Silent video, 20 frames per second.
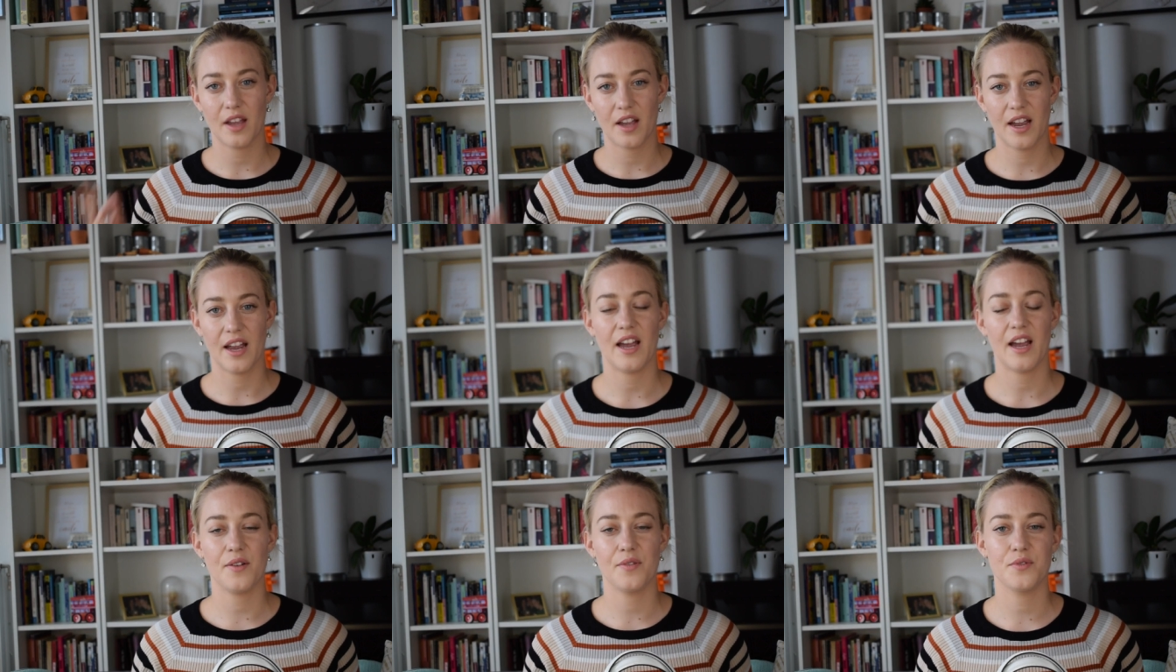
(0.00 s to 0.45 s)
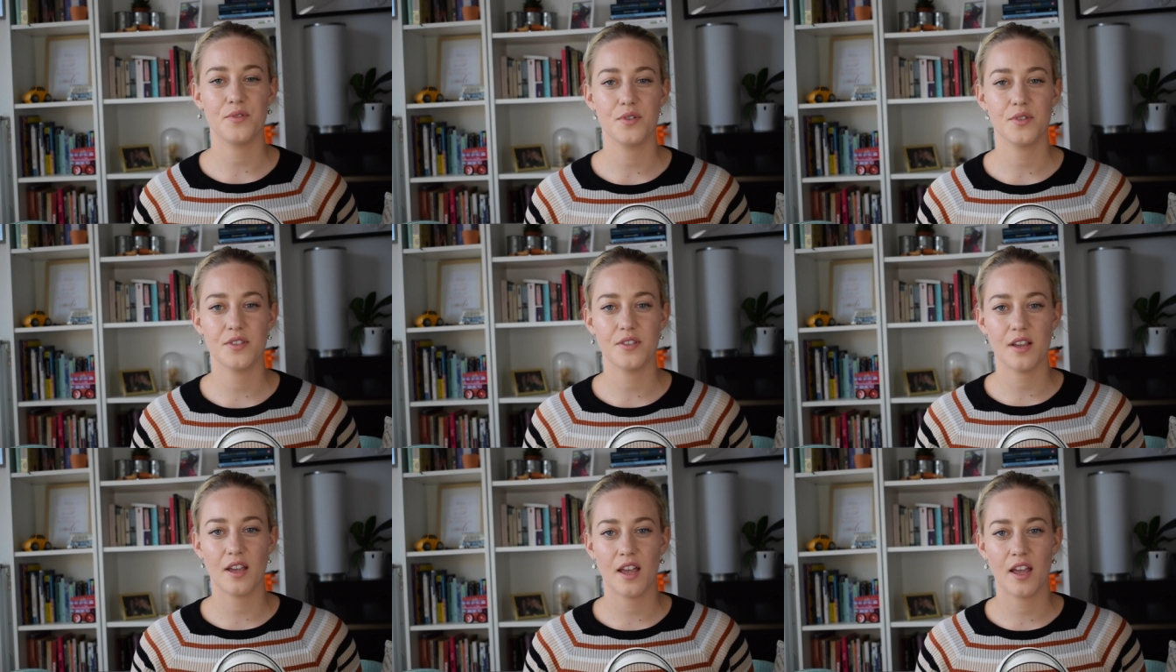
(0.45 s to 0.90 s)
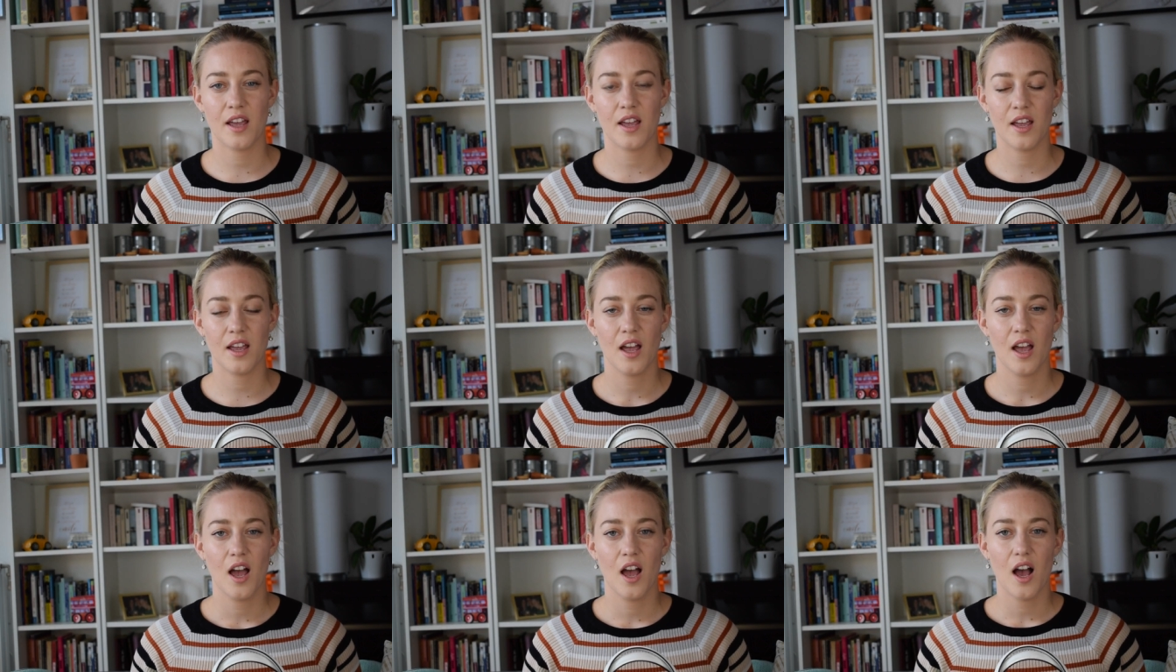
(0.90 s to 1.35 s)
I have to
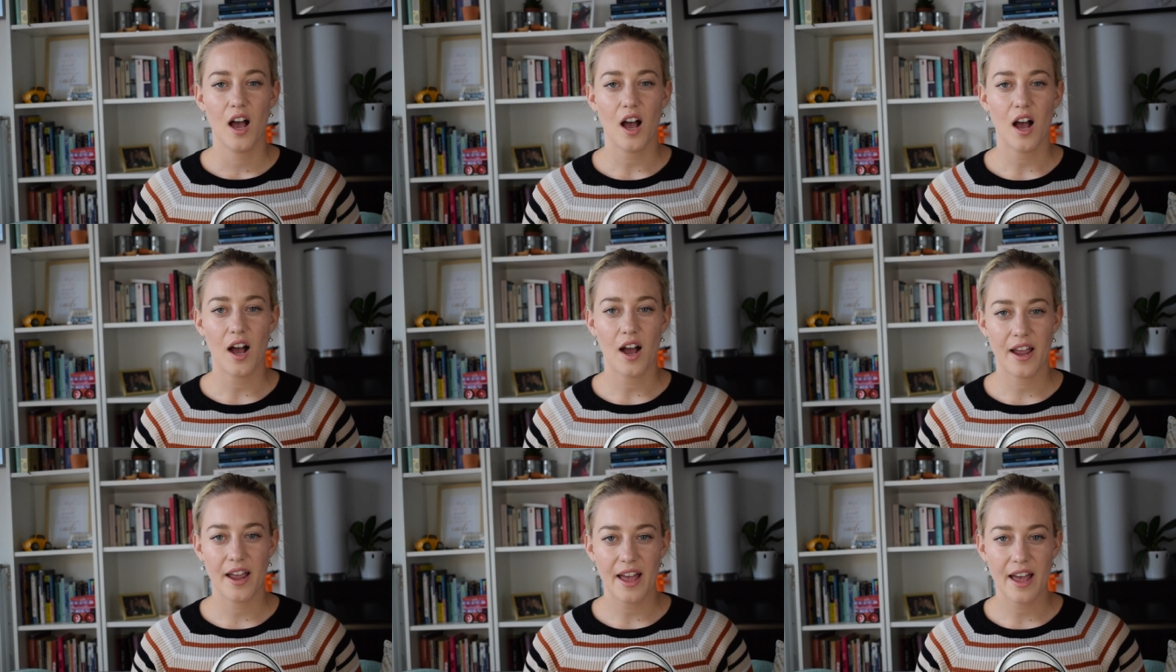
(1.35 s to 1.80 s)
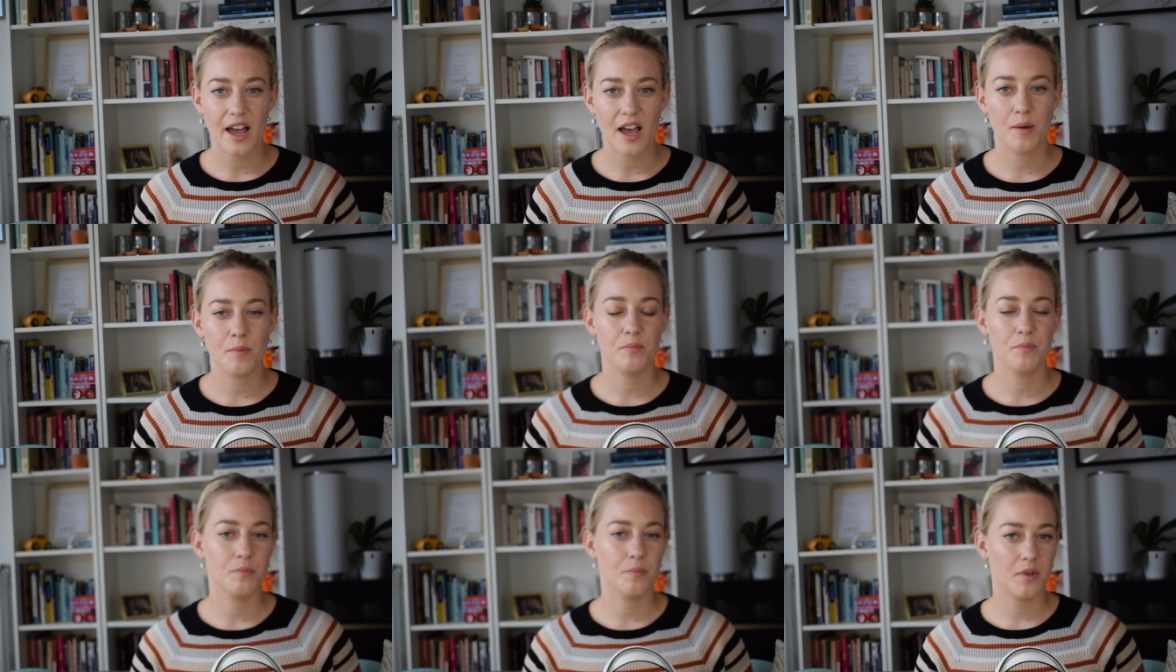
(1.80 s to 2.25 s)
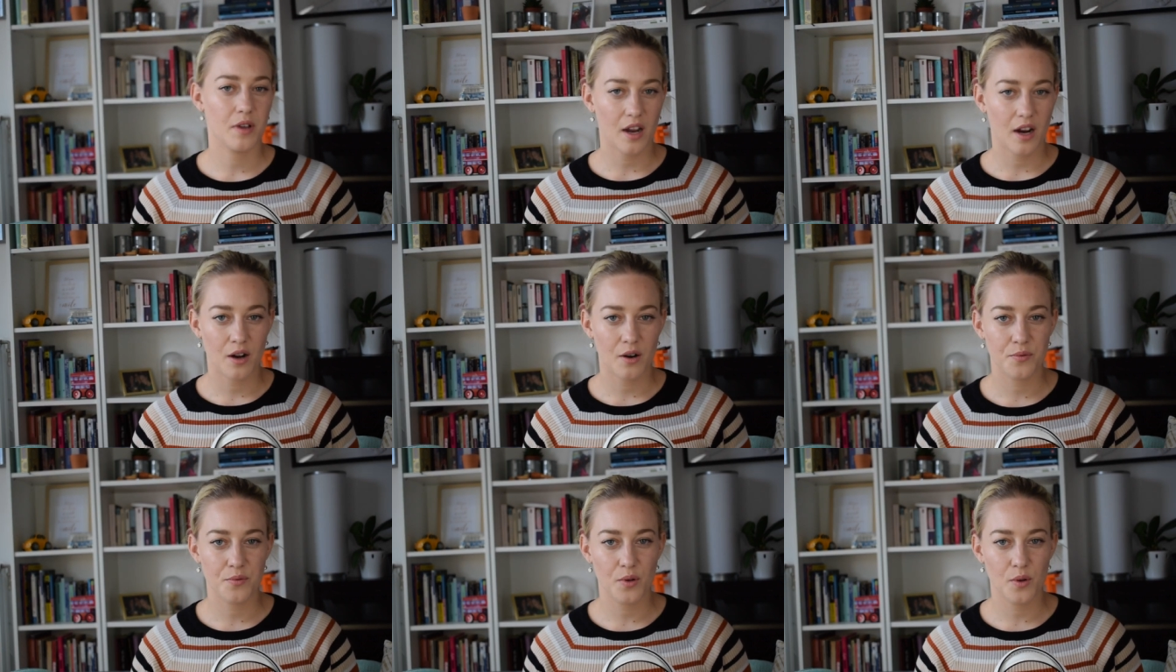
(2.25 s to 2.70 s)
say, I am
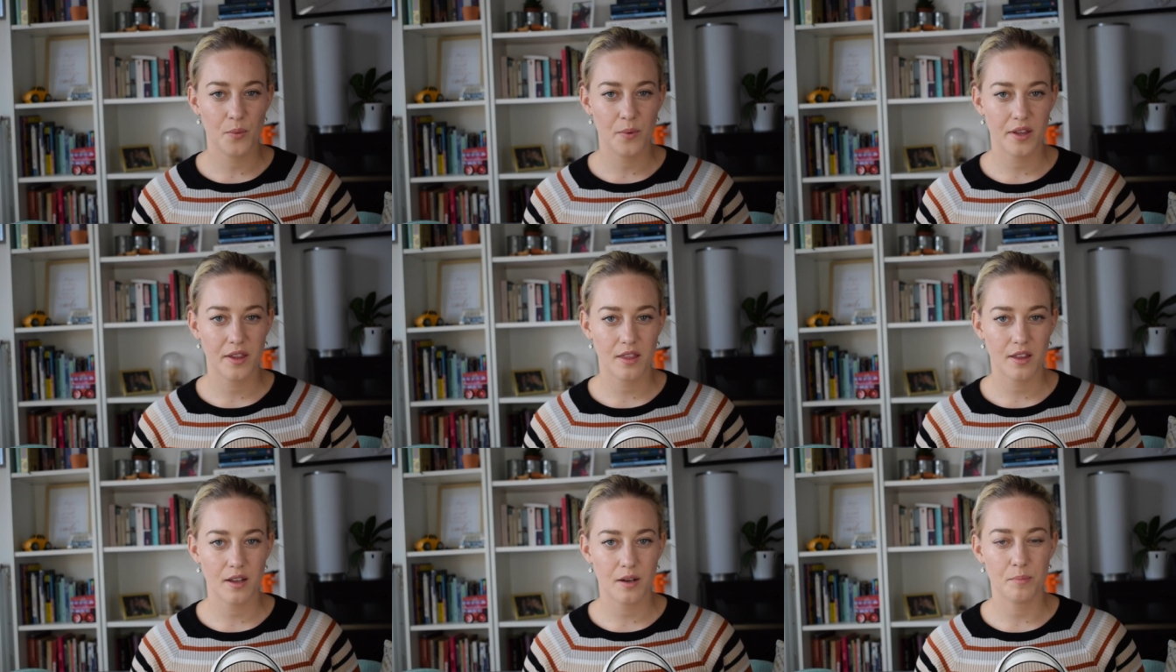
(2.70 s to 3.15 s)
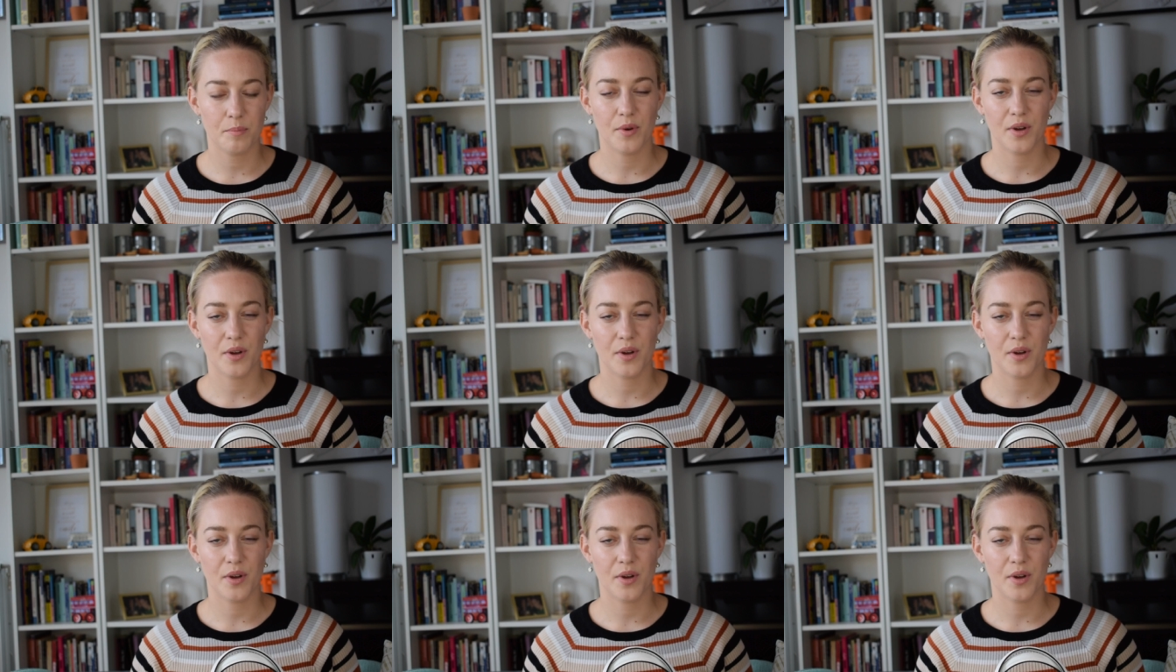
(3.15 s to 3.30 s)
careful with it,